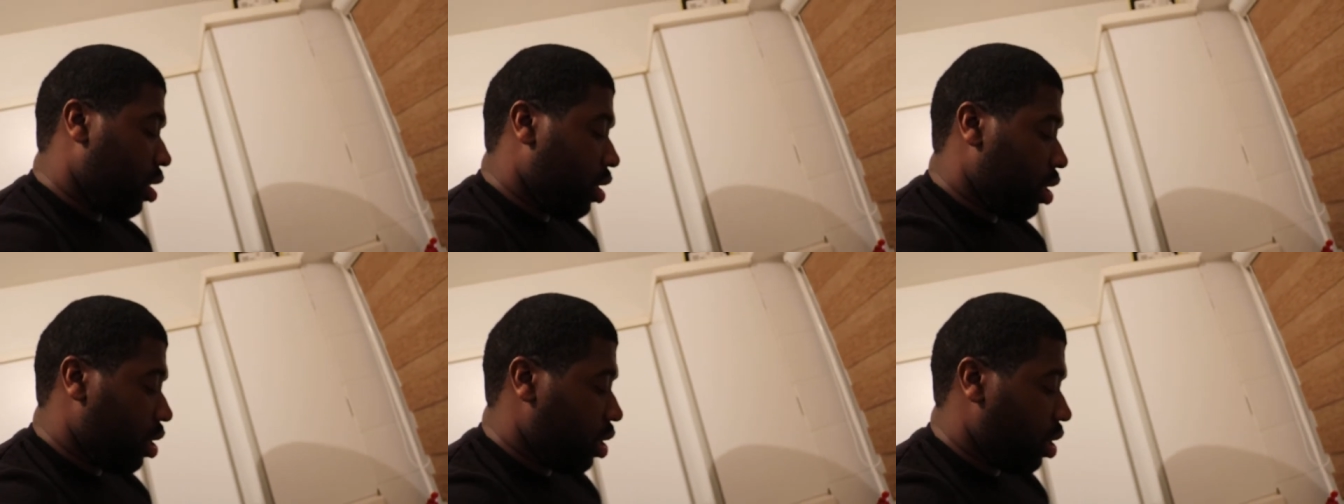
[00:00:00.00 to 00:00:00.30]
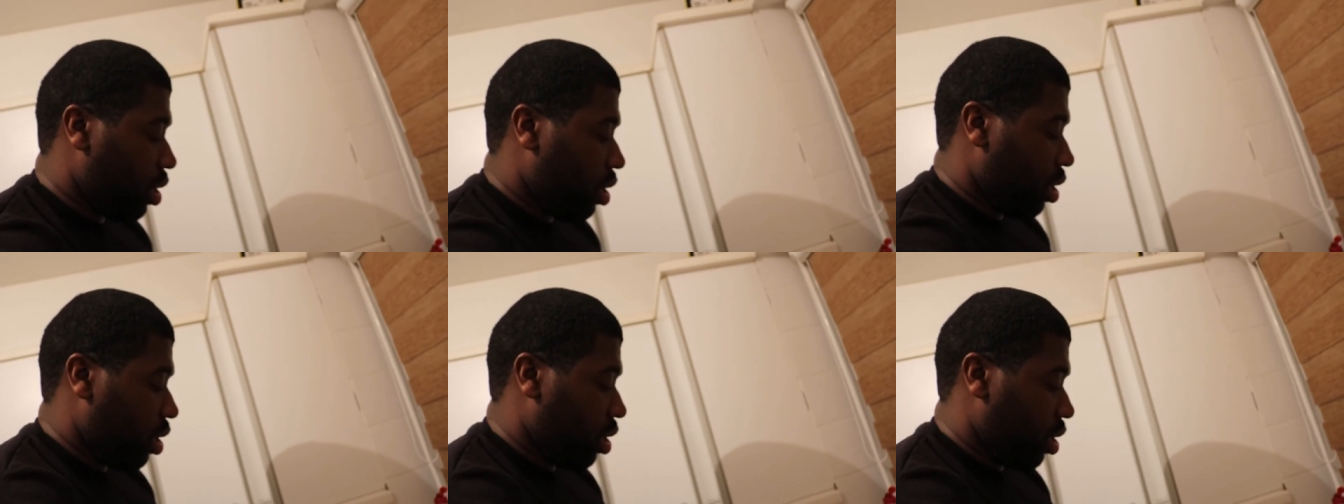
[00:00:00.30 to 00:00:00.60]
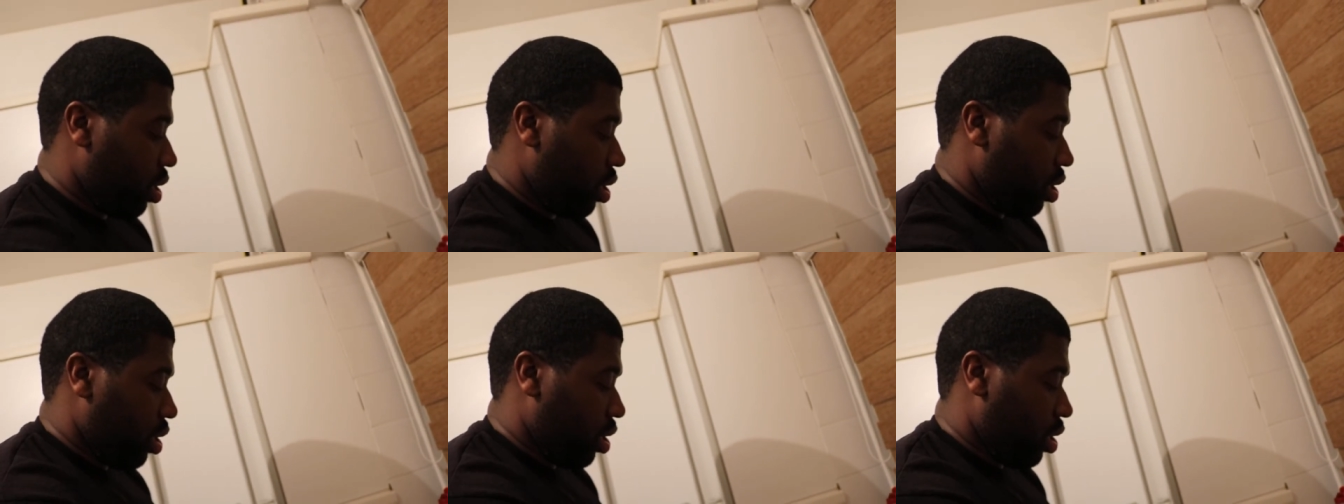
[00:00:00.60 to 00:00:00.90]
Of course
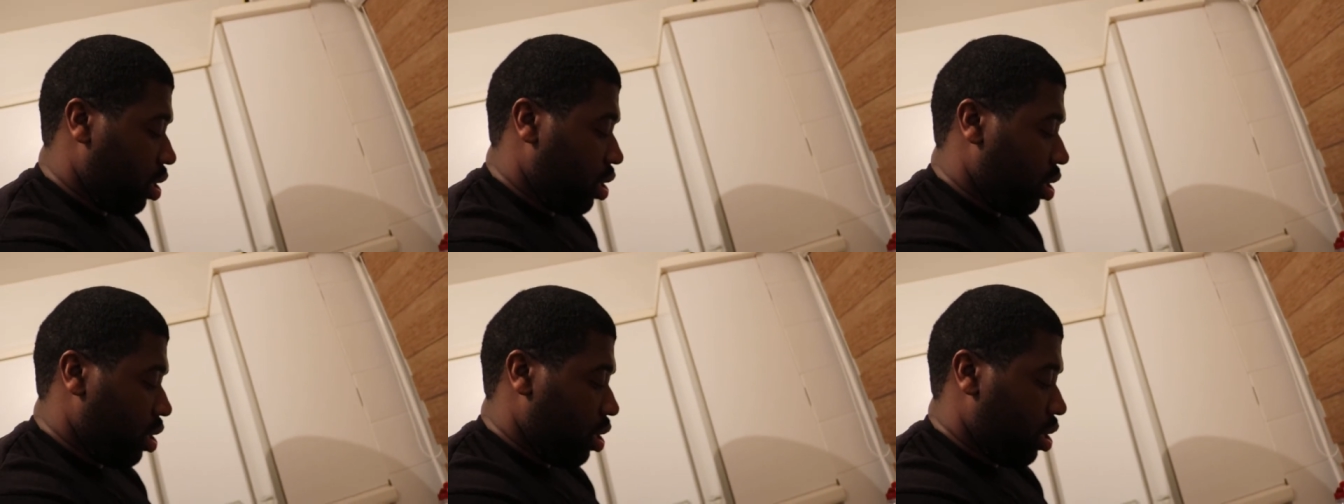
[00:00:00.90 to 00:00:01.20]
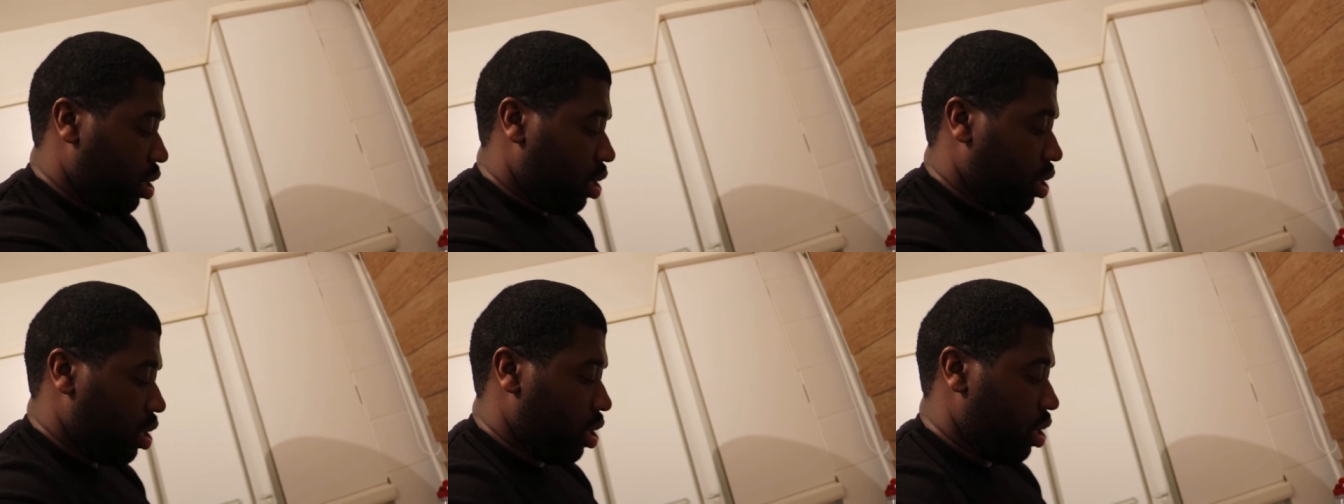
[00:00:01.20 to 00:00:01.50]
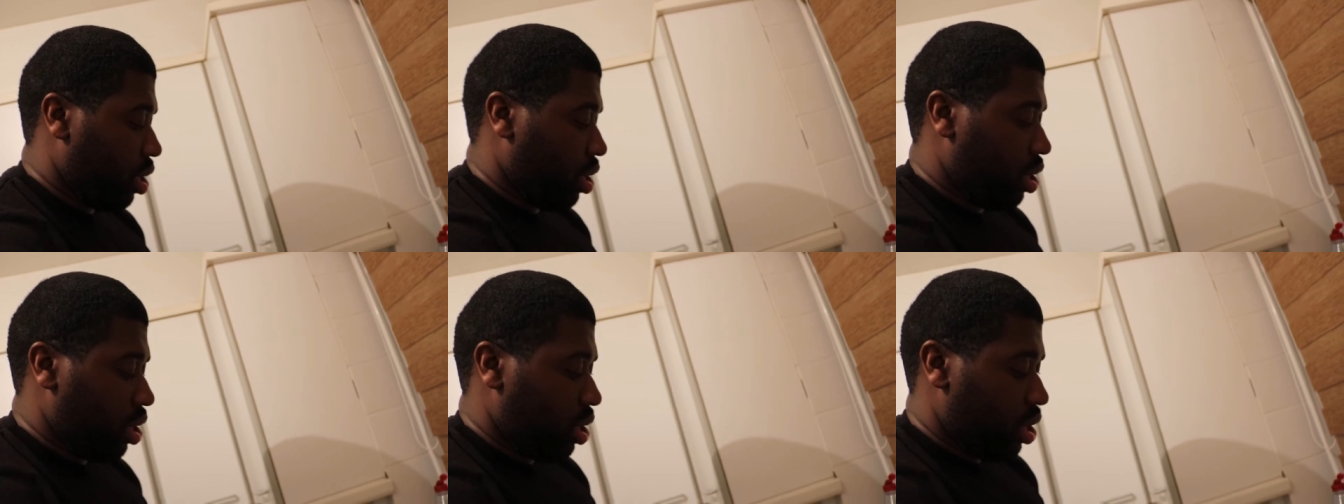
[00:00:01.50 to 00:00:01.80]
not. I had to show
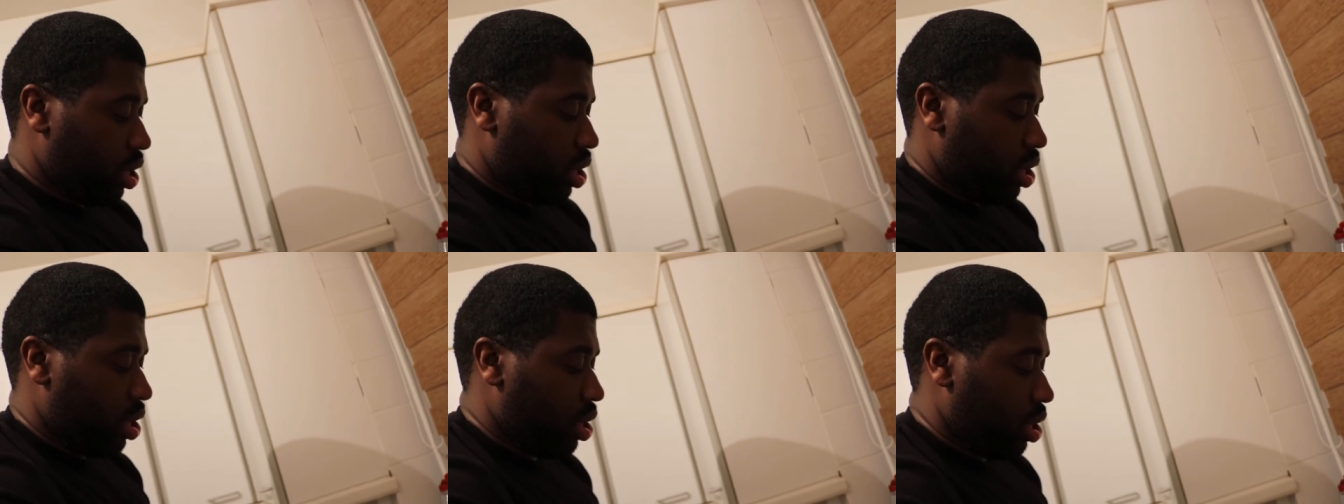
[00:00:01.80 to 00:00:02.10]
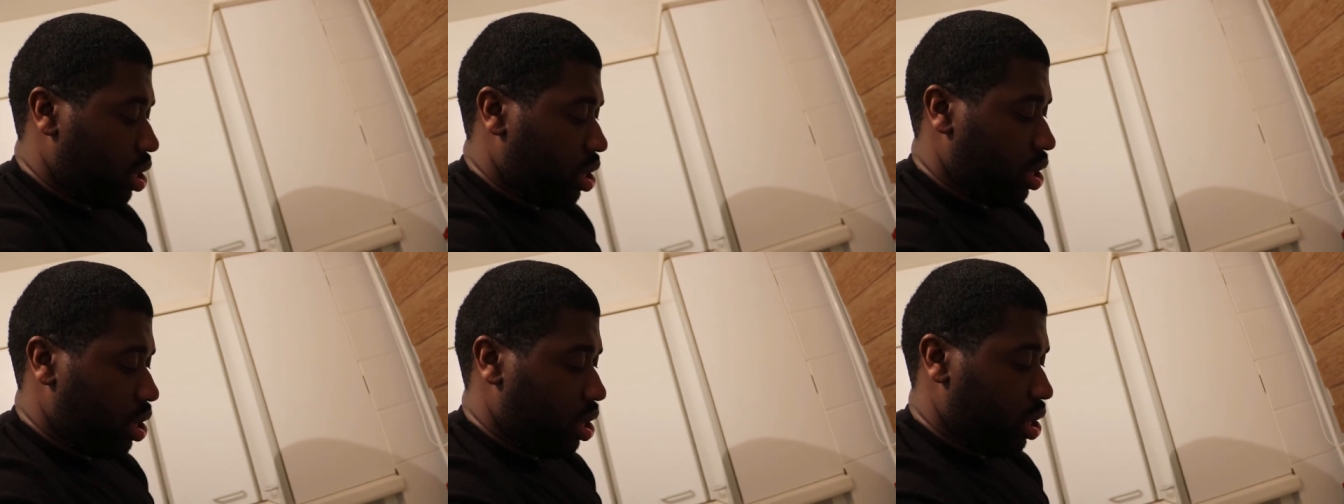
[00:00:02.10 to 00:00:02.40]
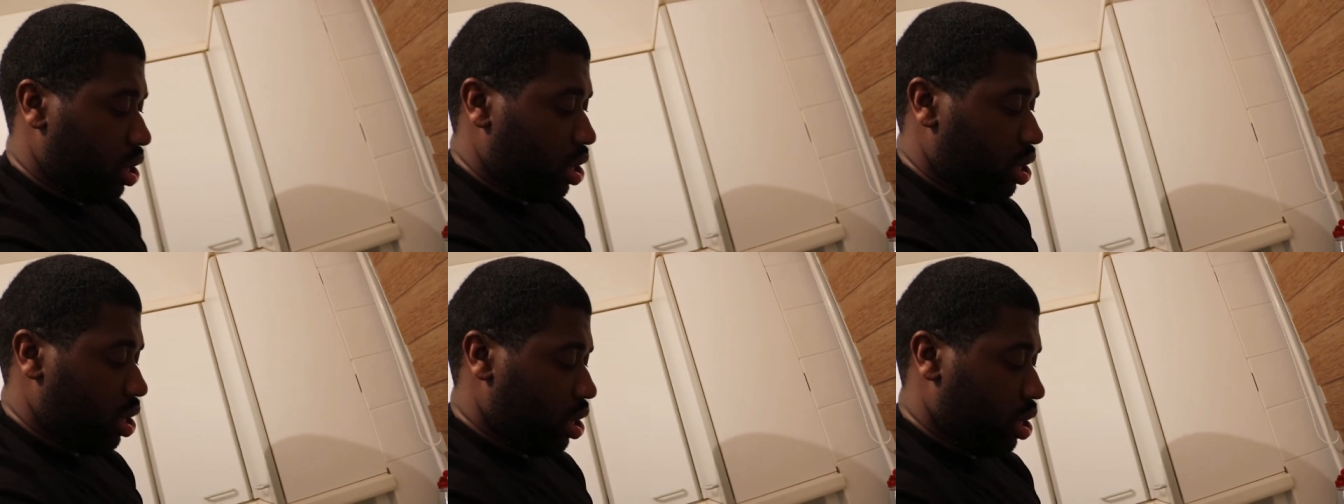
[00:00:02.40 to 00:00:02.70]
them that you washing
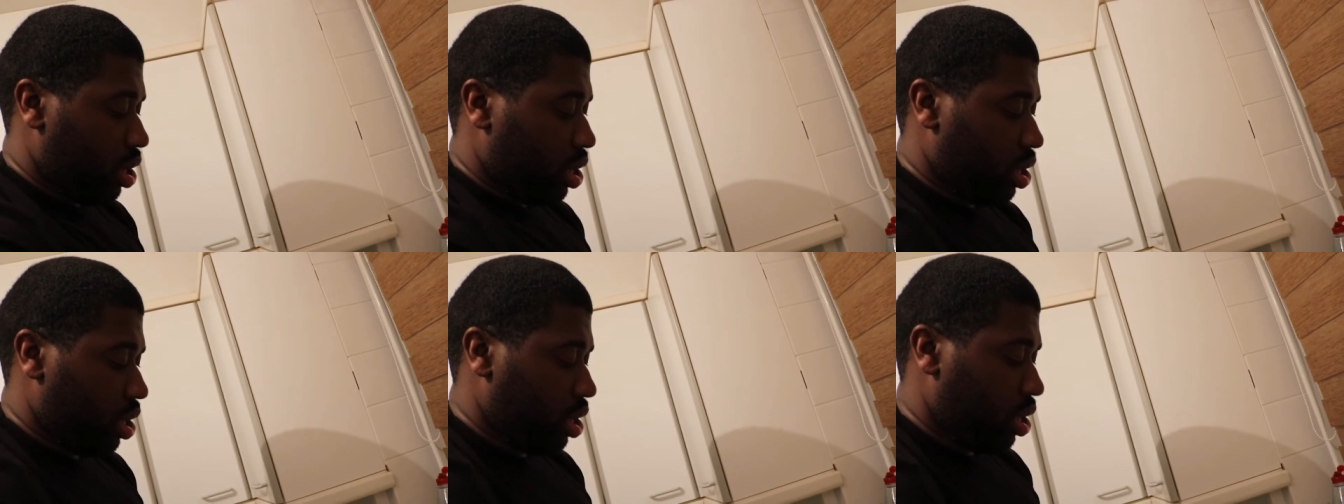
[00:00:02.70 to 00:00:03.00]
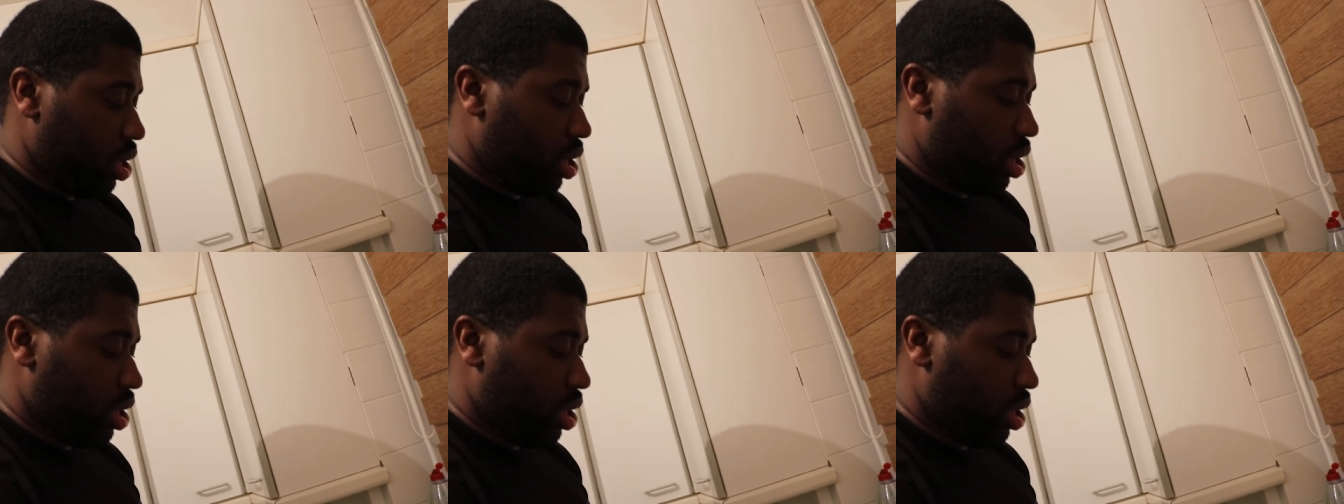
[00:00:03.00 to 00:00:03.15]
the dishes.